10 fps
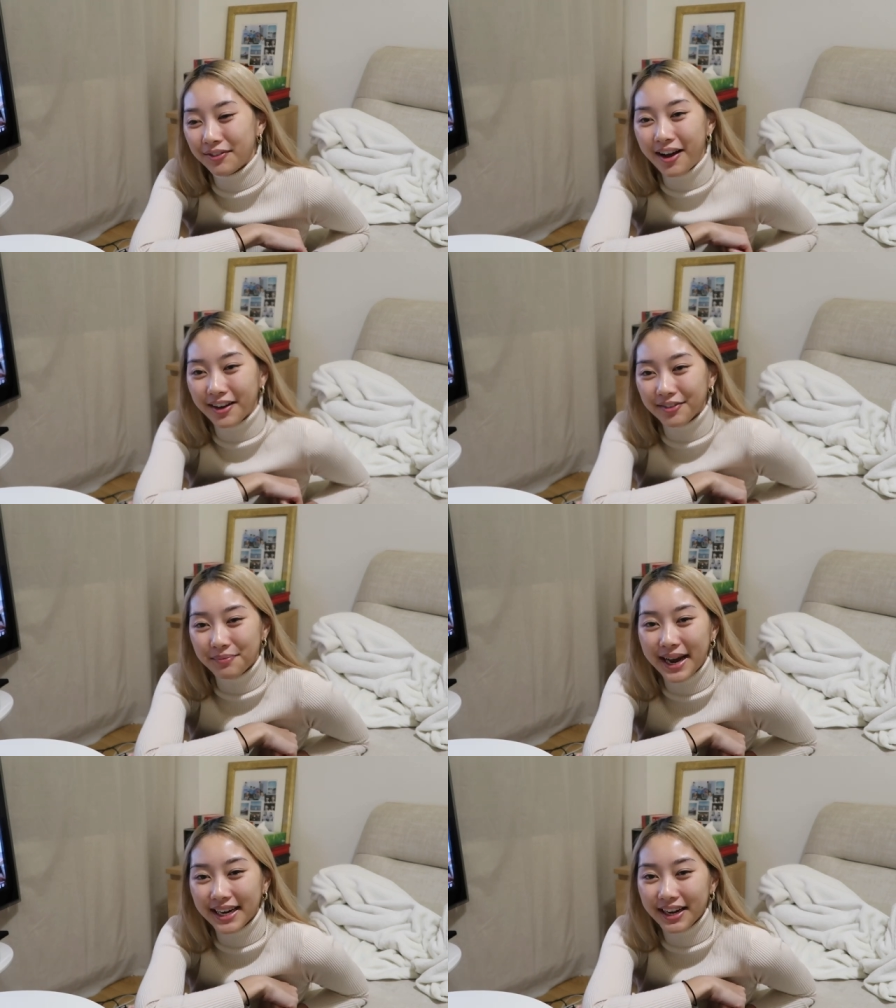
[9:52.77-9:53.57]
vlog of
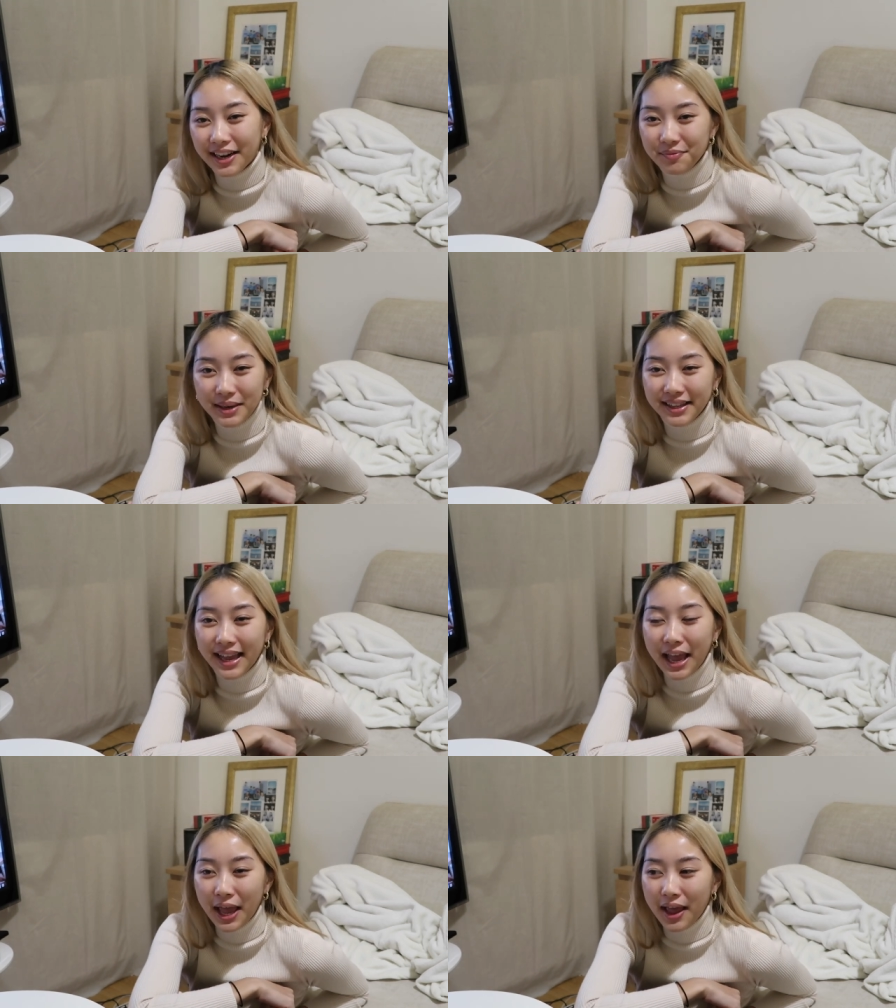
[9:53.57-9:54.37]
mine that I've been
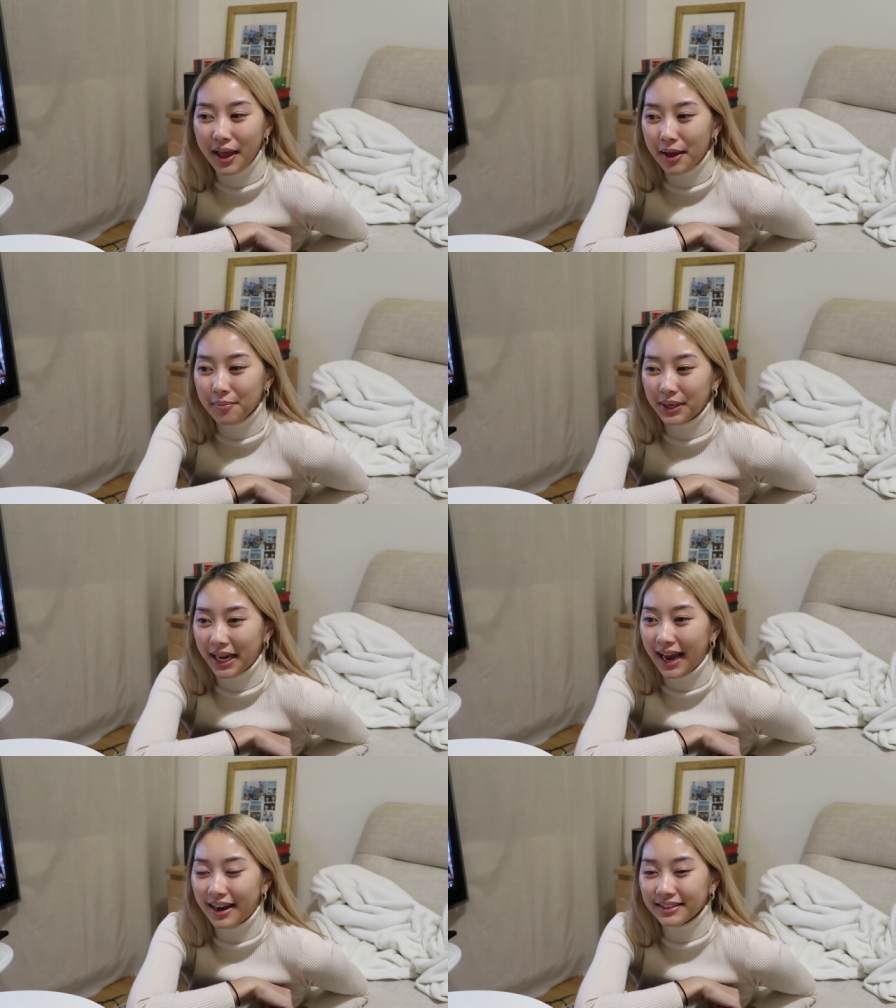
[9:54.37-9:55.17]

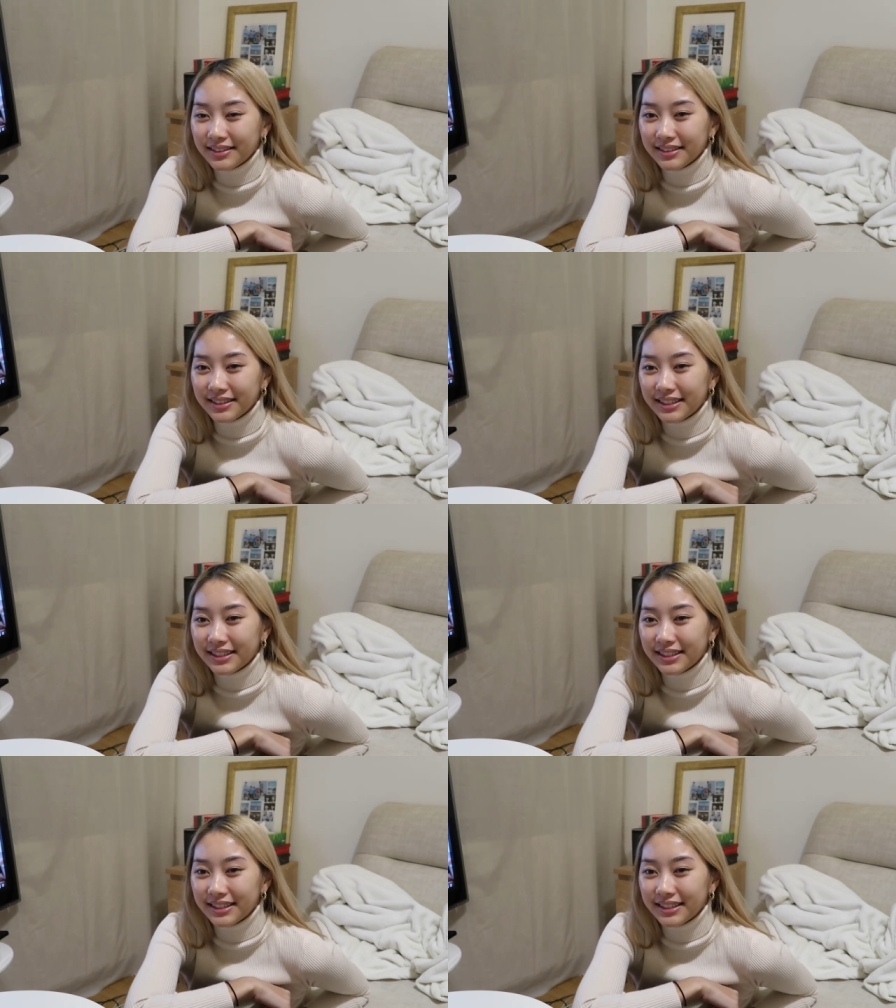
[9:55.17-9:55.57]
putting out